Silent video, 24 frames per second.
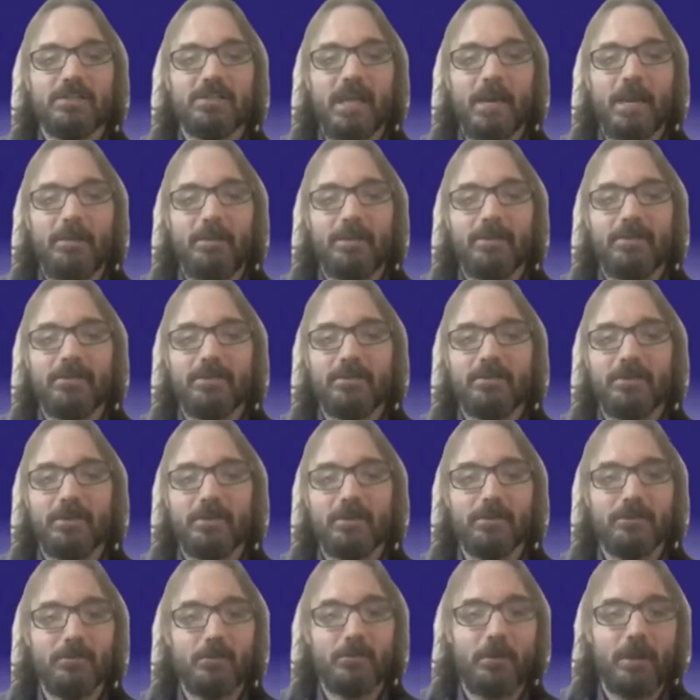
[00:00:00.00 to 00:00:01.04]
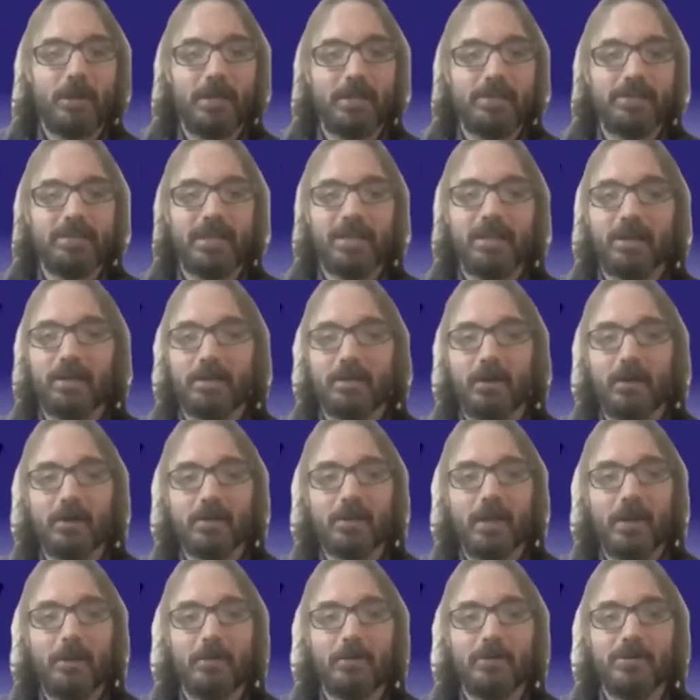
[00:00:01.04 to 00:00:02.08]
step into the middle of the ring, take on all
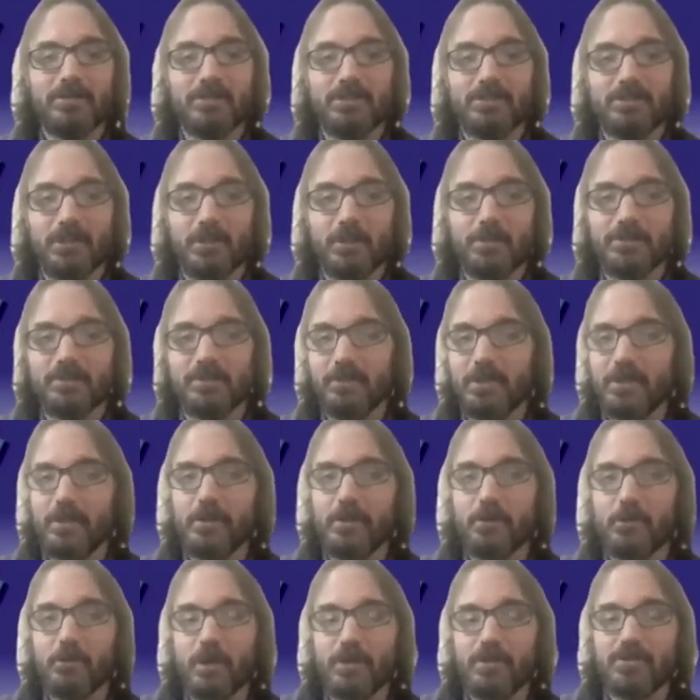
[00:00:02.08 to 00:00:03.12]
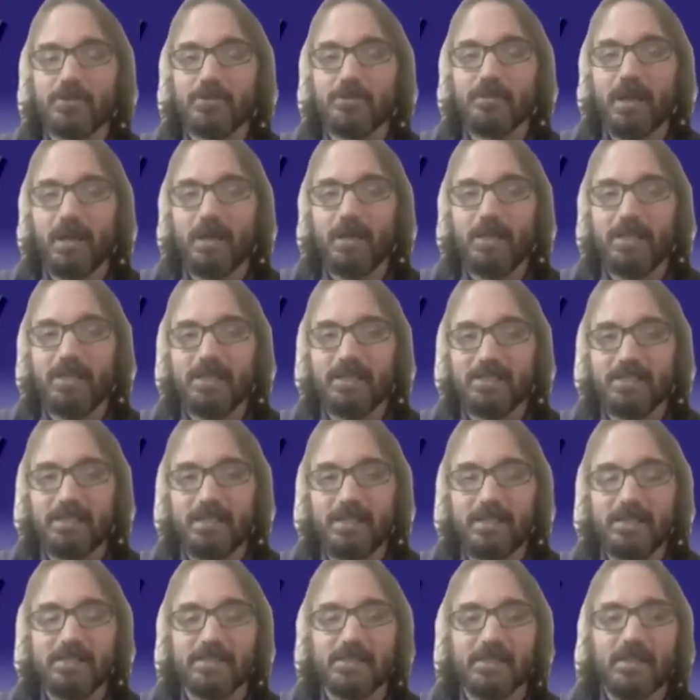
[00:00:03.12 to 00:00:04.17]
comers in terms of legal questions about
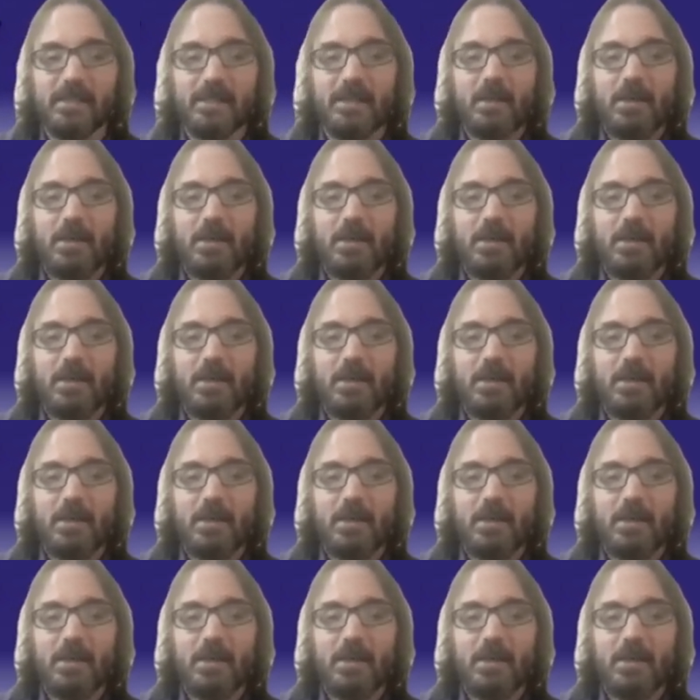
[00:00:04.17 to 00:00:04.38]
ESDs.